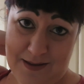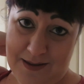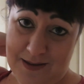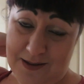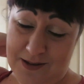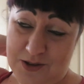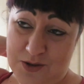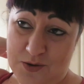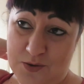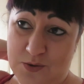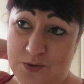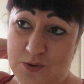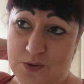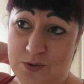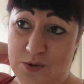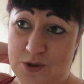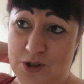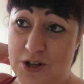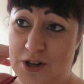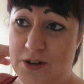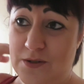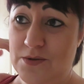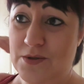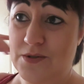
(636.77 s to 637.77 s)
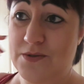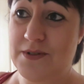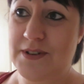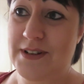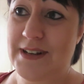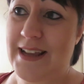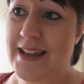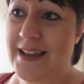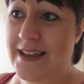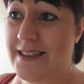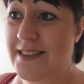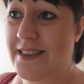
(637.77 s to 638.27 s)
the sore shoulder
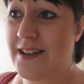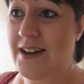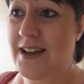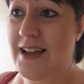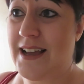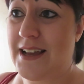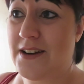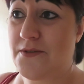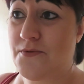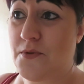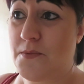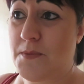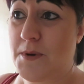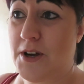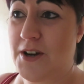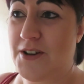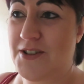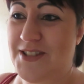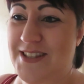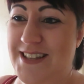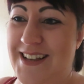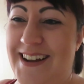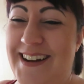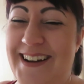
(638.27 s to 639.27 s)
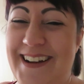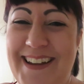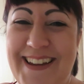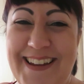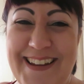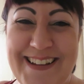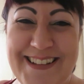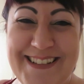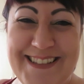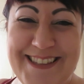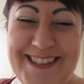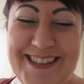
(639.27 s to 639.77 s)
and neck that I had from last
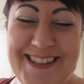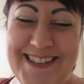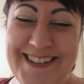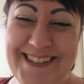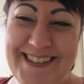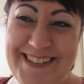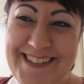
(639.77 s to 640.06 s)
night.